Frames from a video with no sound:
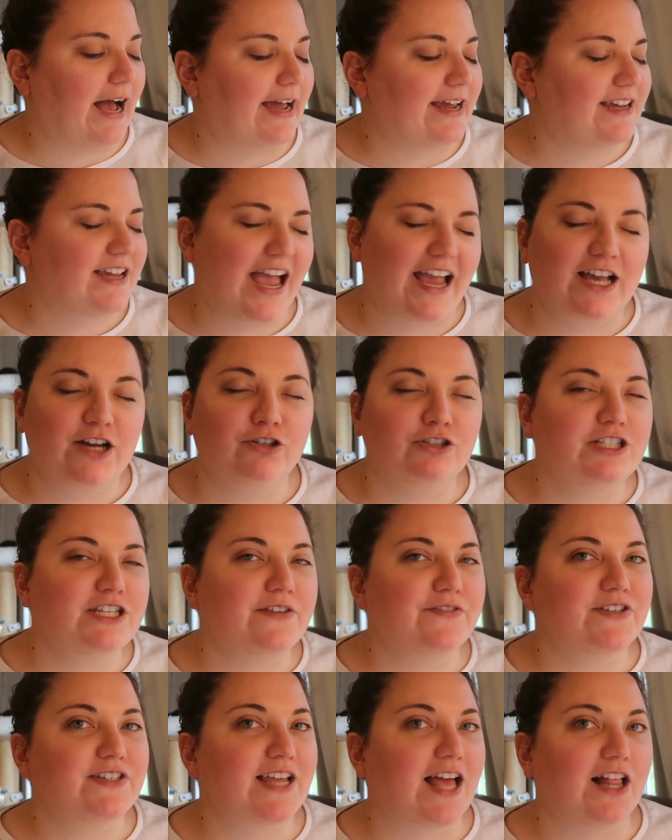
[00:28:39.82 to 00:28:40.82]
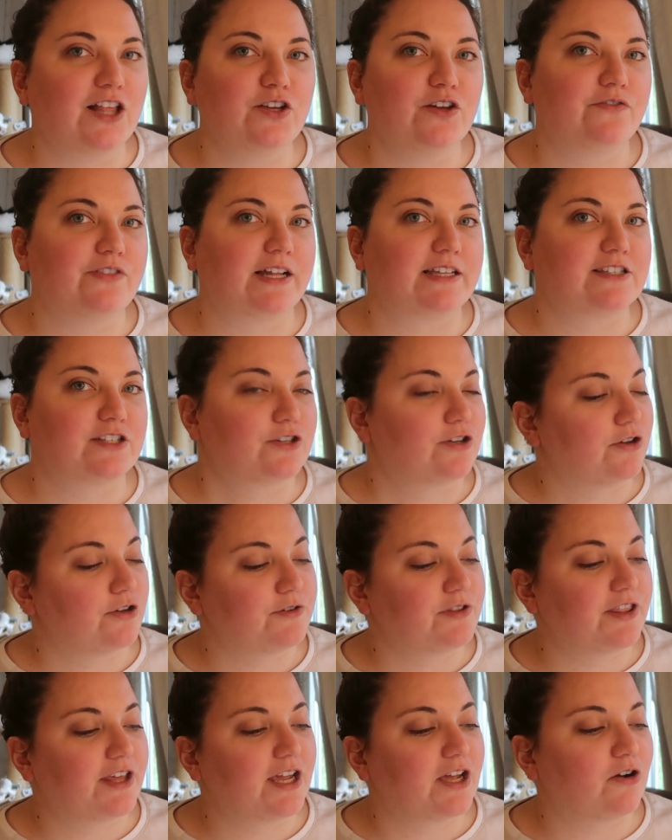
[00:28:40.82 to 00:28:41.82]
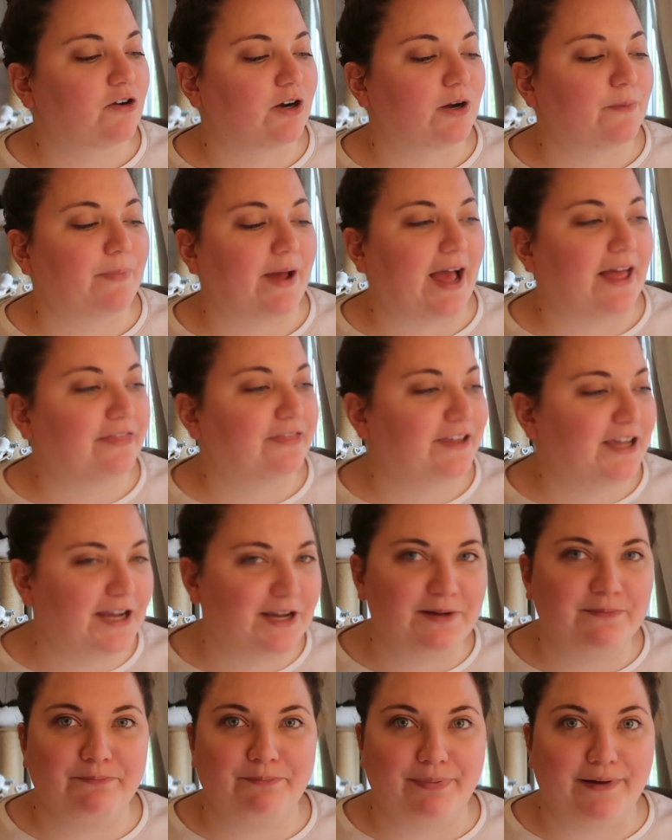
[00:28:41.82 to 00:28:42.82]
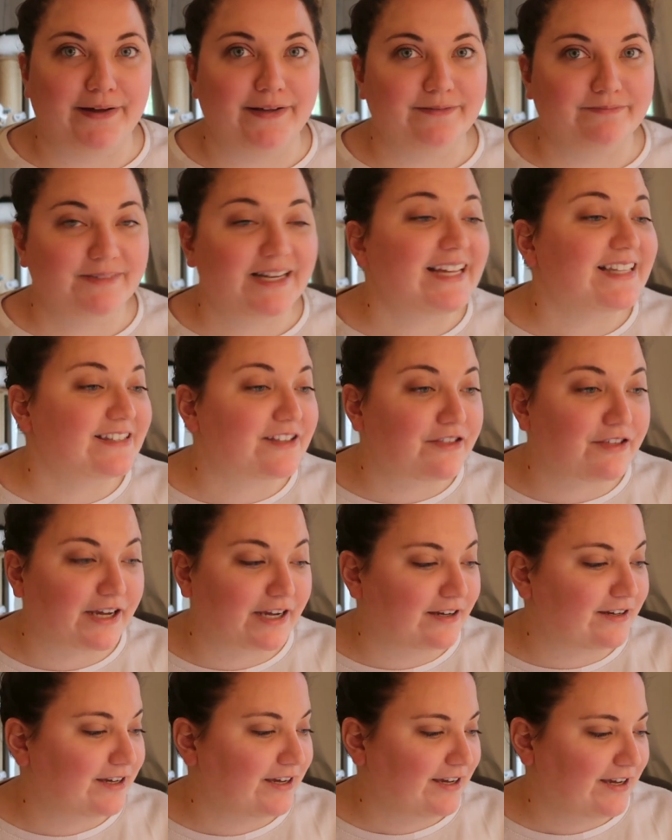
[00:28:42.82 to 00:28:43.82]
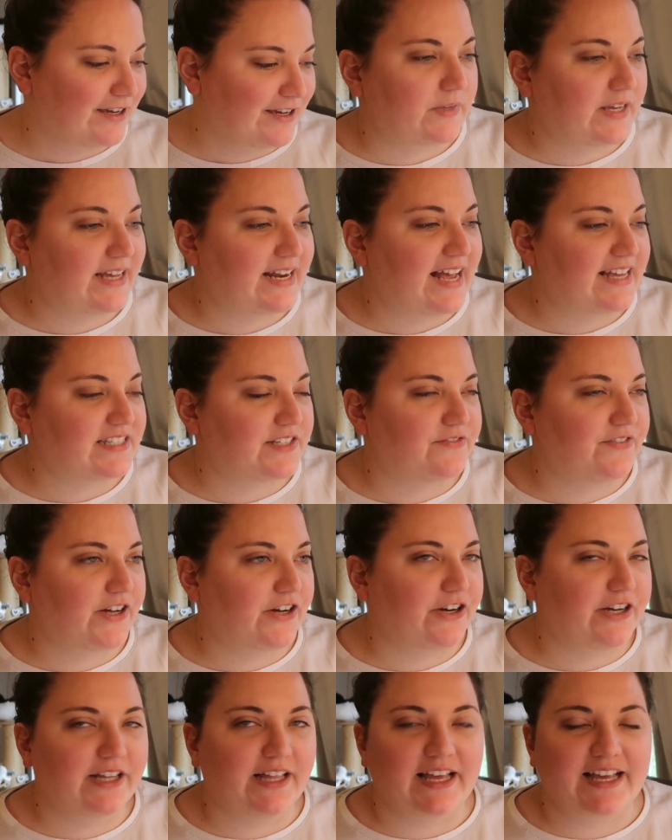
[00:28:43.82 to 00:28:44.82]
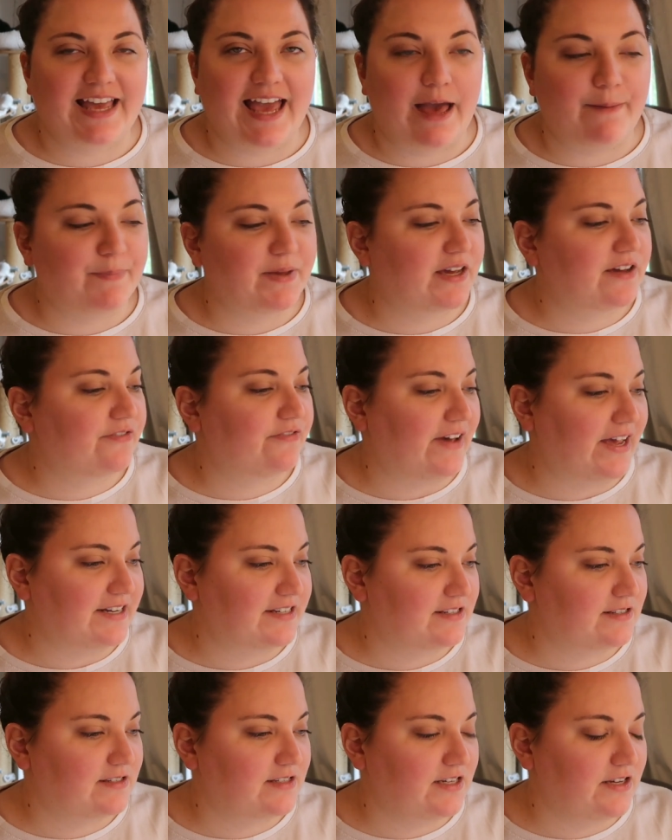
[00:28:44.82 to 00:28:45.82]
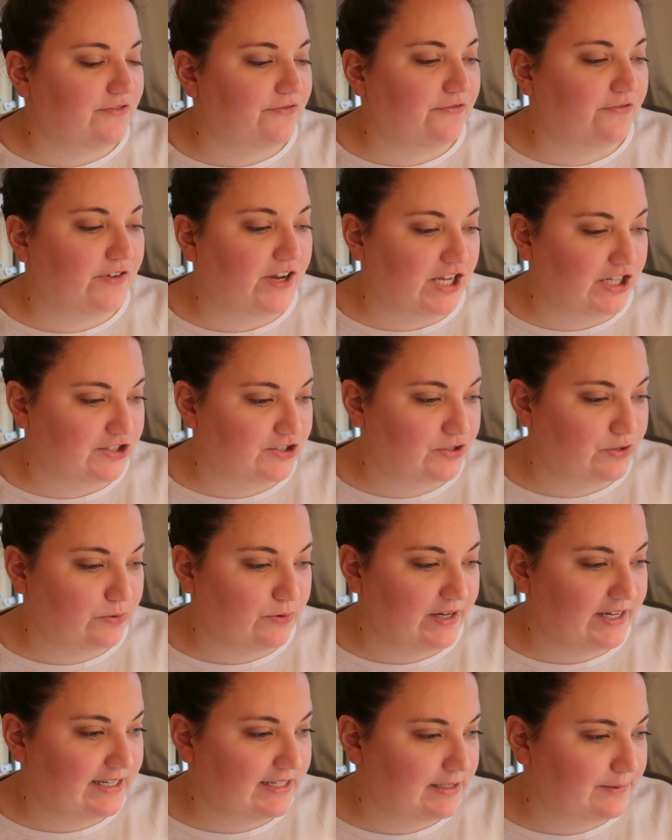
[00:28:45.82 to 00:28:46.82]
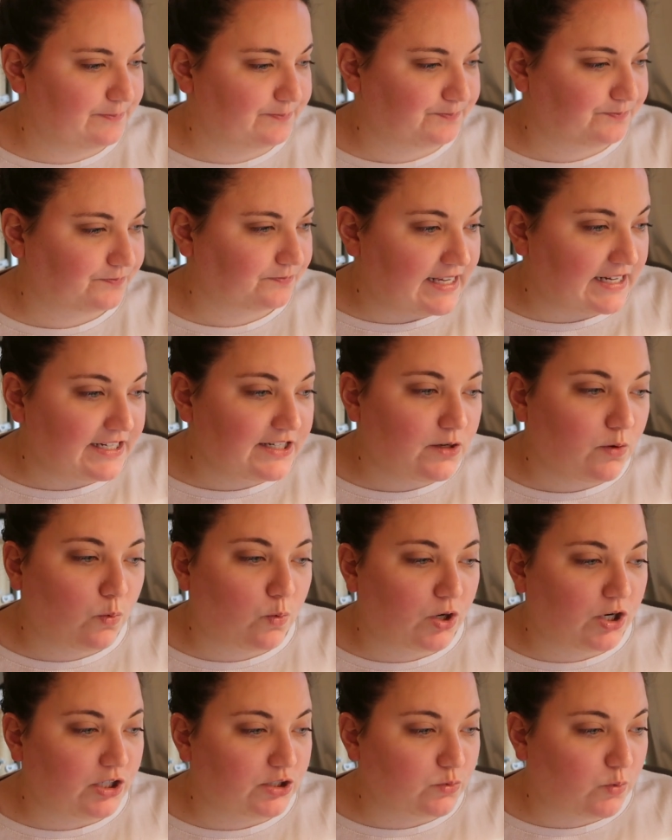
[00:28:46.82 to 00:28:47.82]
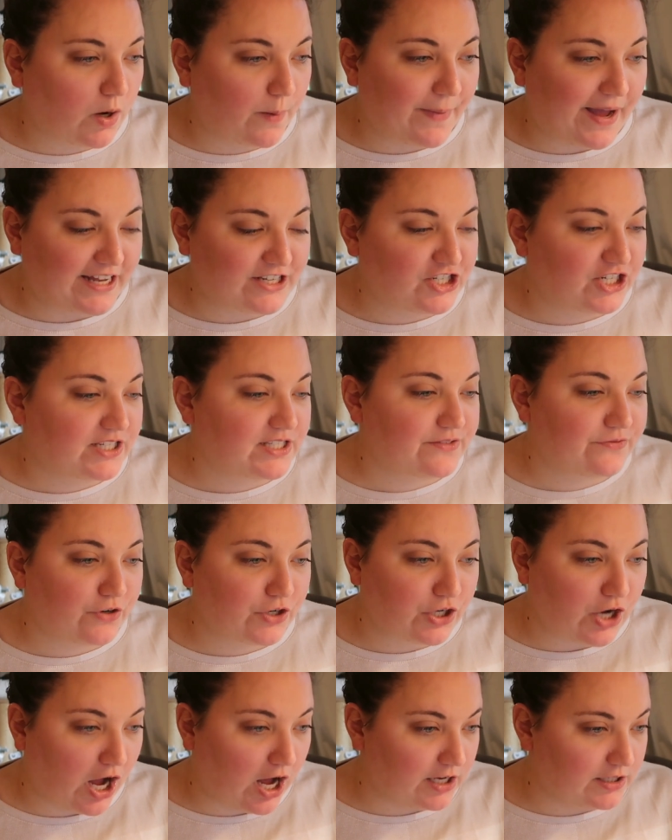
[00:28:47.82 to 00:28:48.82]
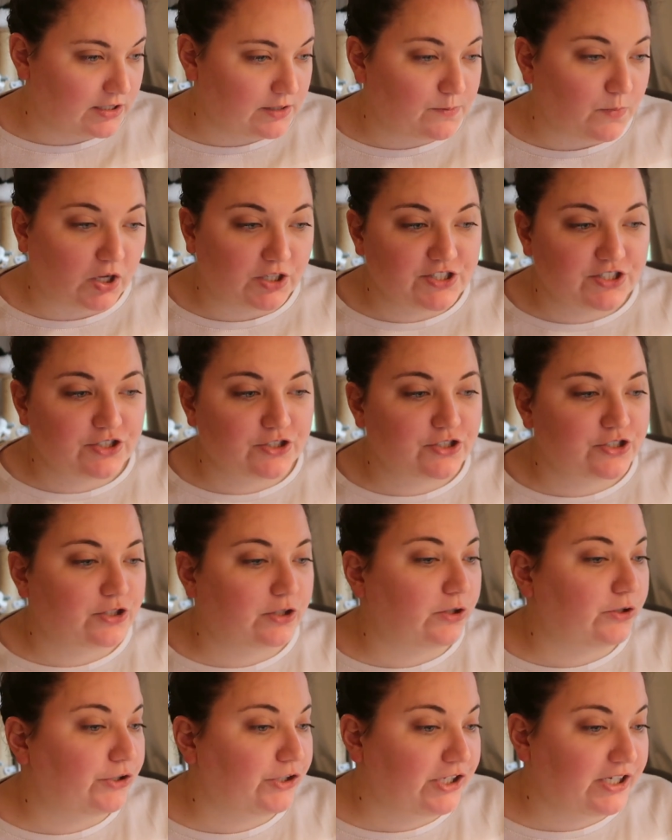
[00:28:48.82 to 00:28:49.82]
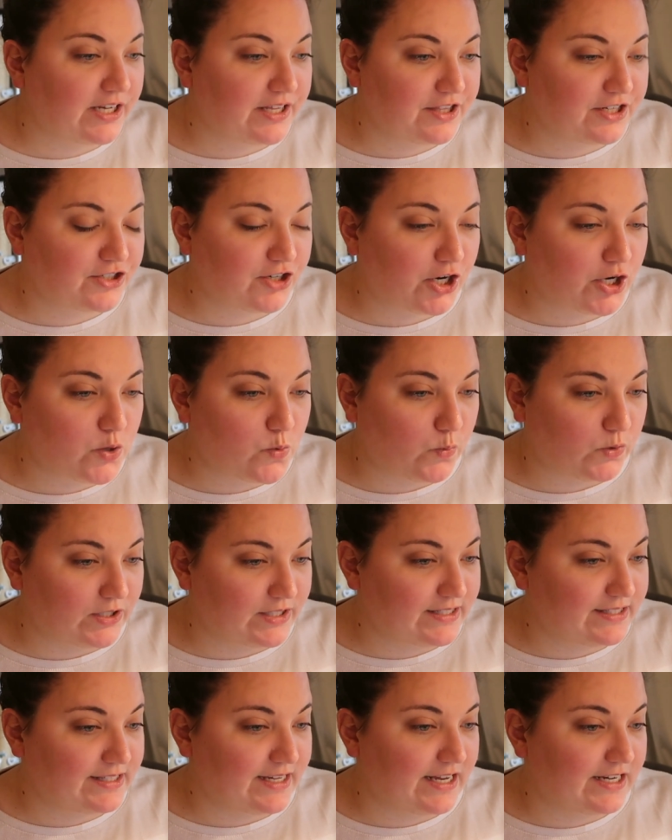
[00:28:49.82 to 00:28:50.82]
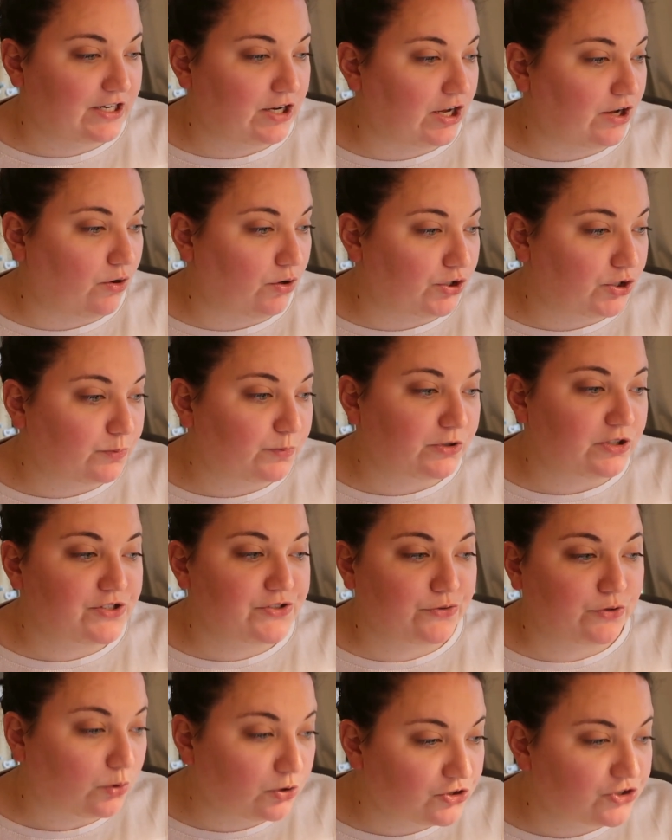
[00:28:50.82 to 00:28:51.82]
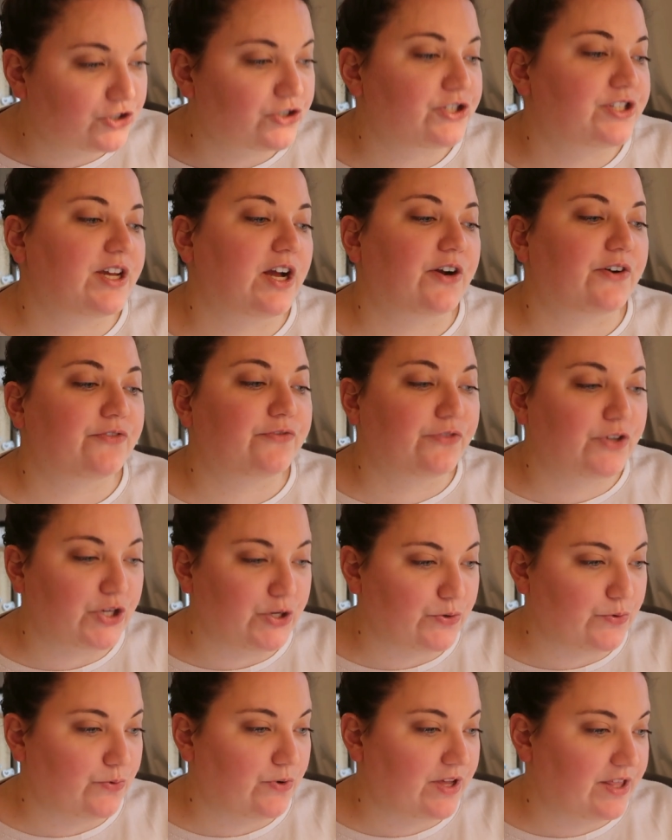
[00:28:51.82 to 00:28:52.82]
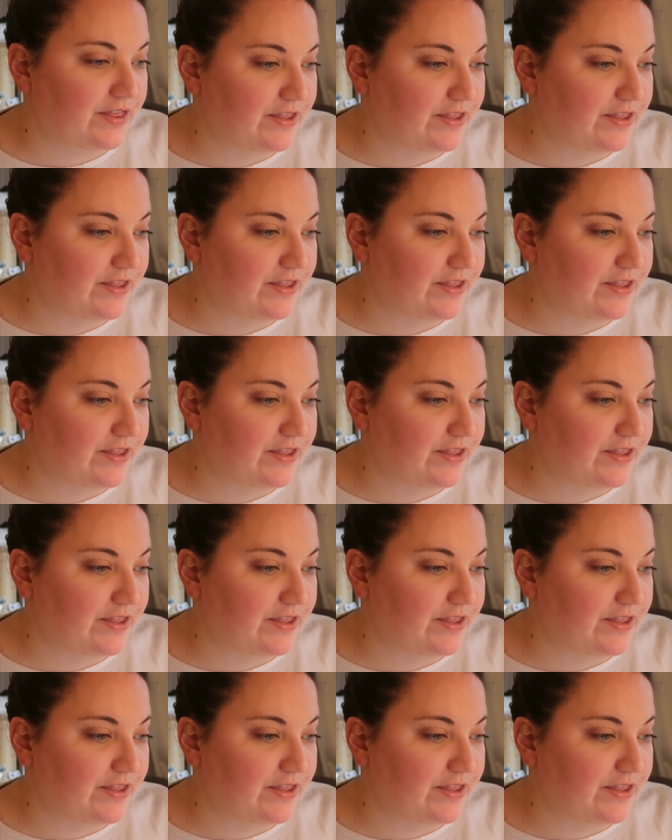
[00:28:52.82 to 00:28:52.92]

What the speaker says: I couldn't even tell you if that's a good thing or a bad thing, but it's a thing. It has a very like epic fantasy feel to it. Set in a world where magic is forgotten, monsters lurk in the dark woods, and honorable soldiers are few.